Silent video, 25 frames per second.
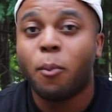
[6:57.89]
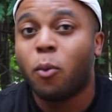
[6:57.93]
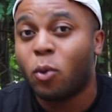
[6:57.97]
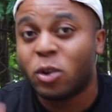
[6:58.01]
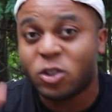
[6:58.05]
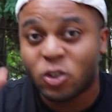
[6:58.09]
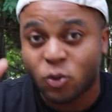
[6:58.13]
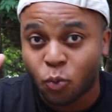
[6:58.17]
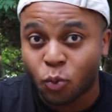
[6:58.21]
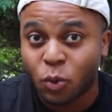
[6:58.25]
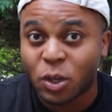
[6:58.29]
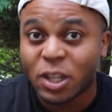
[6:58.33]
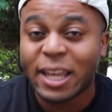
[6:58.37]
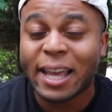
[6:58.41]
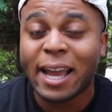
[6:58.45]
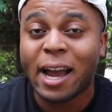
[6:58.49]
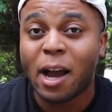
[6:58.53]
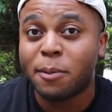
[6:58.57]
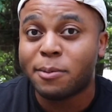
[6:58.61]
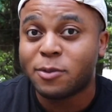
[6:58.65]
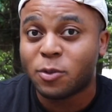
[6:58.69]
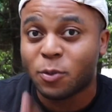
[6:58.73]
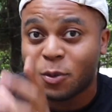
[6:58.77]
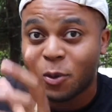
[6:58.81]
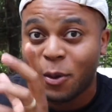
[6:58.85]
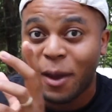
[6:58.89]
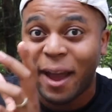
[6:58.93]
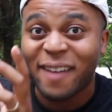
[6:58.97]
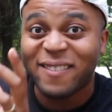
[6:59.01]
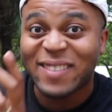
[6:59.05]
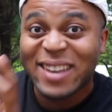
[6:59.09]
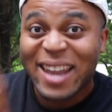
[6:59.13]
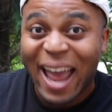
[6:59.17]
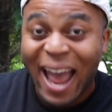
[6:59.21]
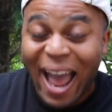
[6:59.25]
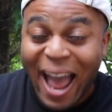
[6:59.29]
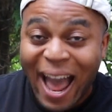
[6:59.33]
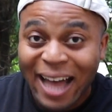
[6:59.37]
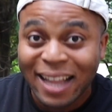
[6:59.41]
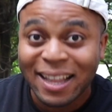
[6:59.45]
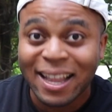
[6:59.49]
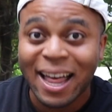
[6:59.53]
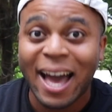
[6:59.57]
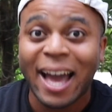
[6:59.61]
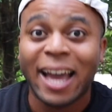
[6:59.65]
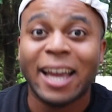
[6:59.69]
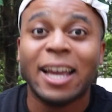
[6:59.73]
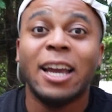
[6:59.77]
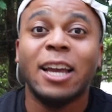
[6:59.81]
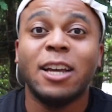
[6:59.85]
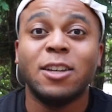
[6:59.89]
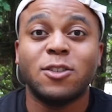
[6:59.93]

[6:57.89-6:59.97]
which really helps when you have an ally,